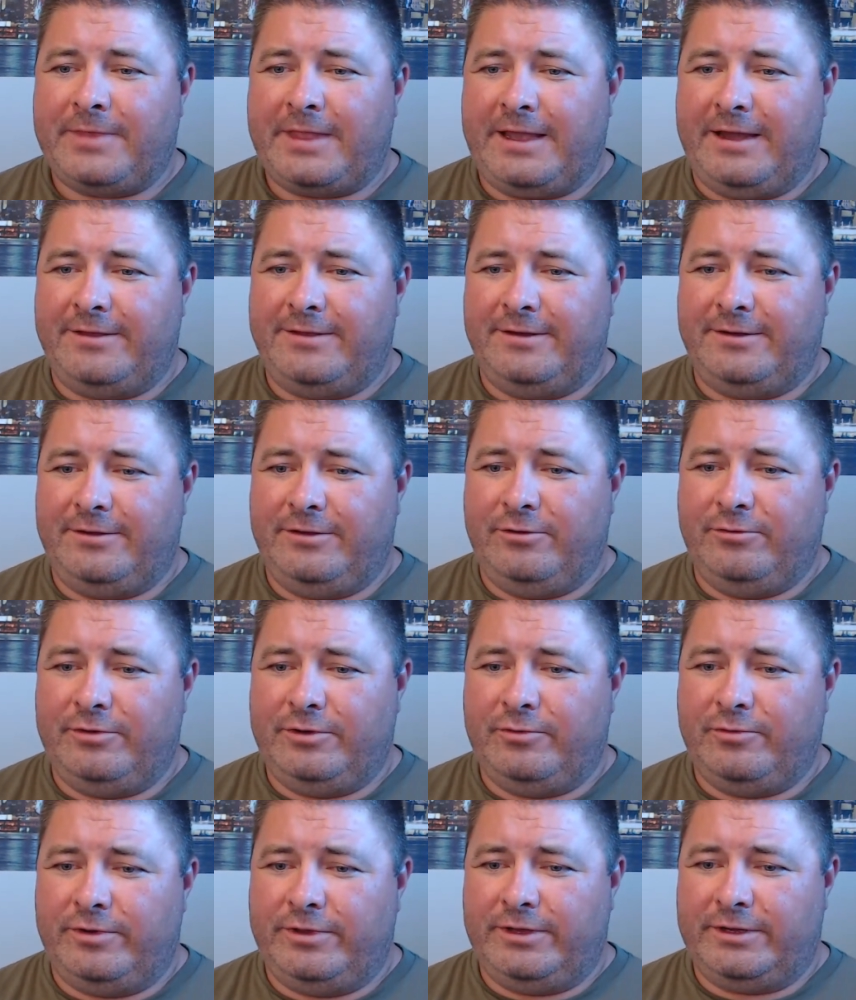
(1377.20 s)
I think the
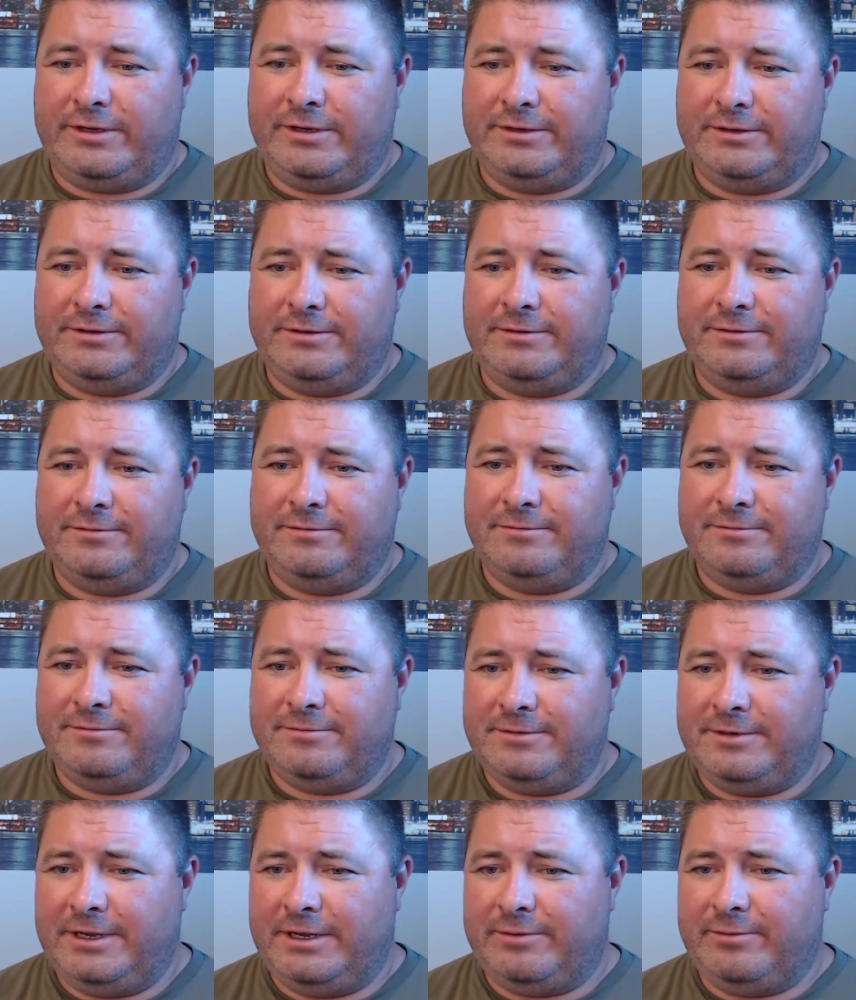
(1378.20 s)
only one that can
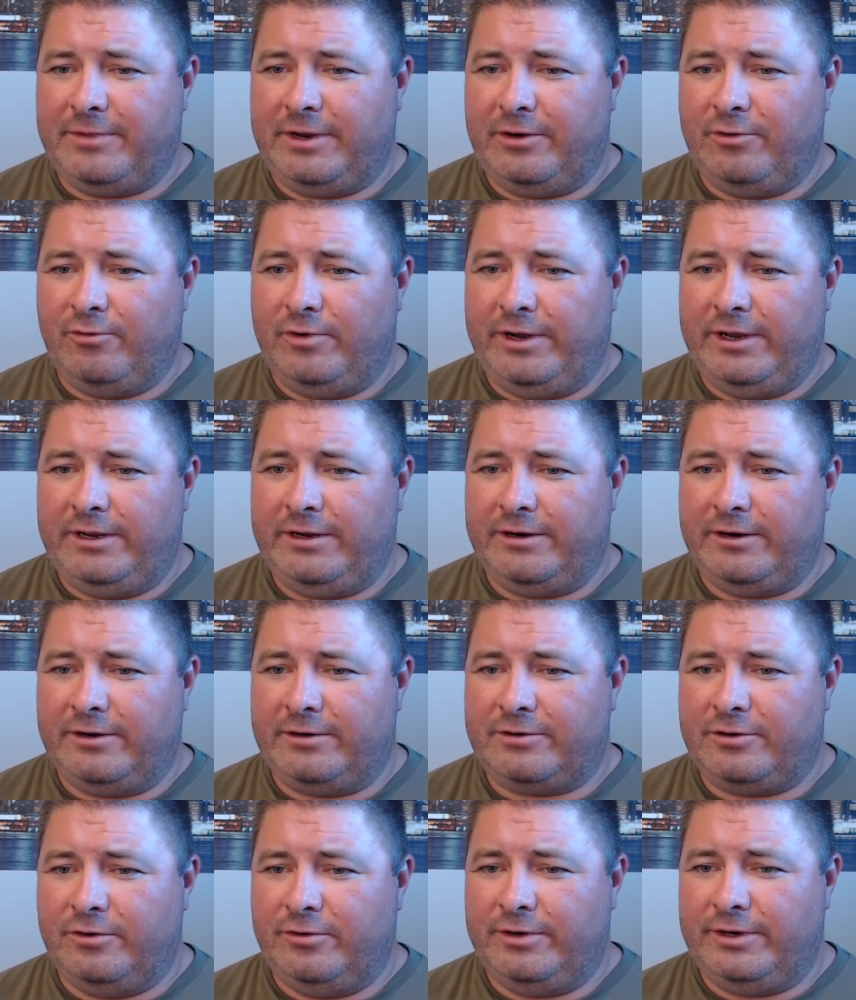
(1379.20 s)
get in my way are
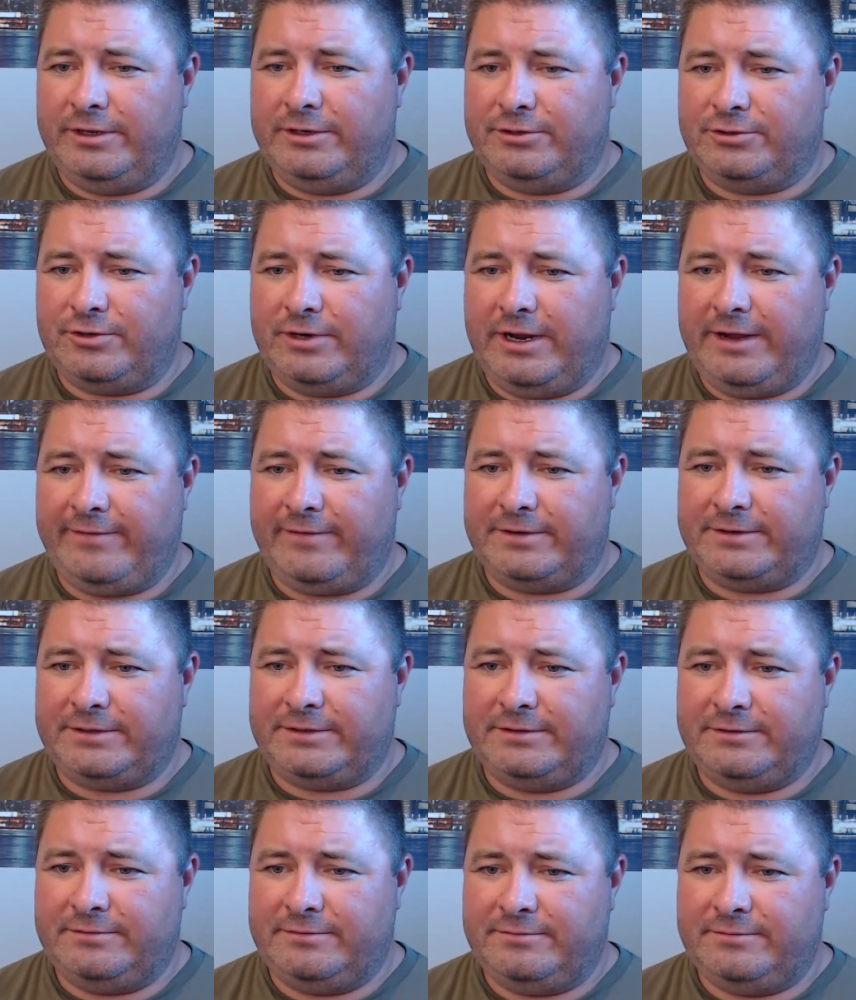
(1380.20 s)
Cody and
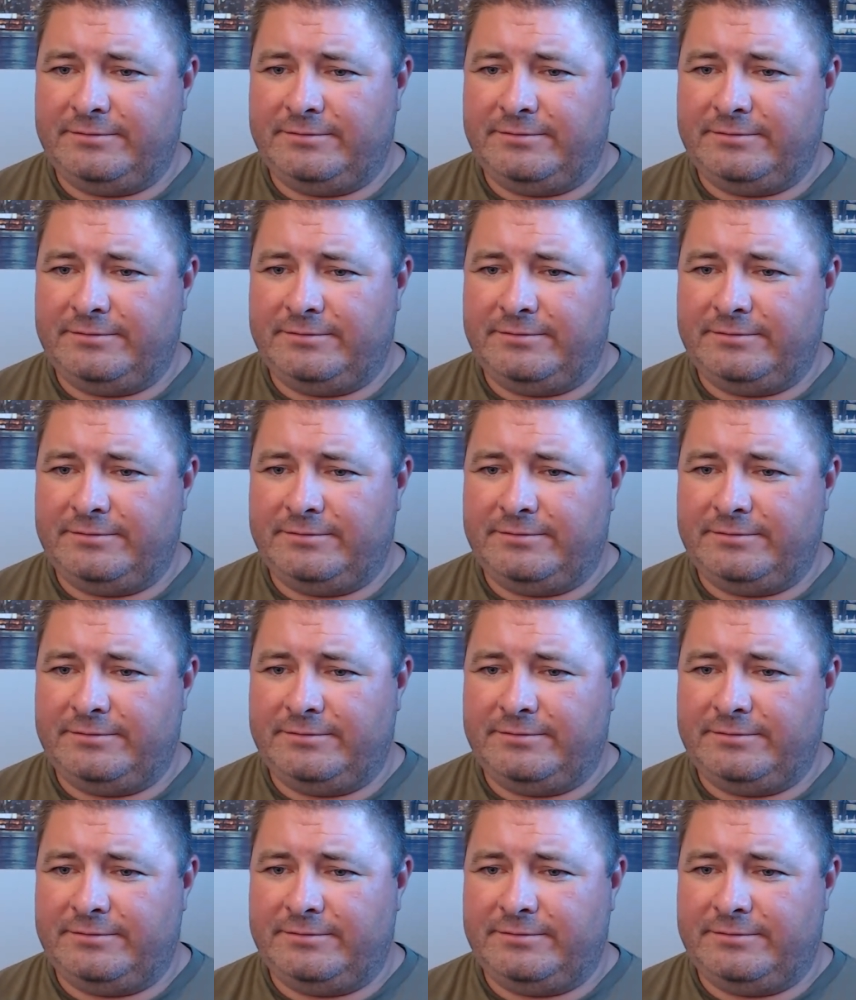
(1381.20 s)
Travis.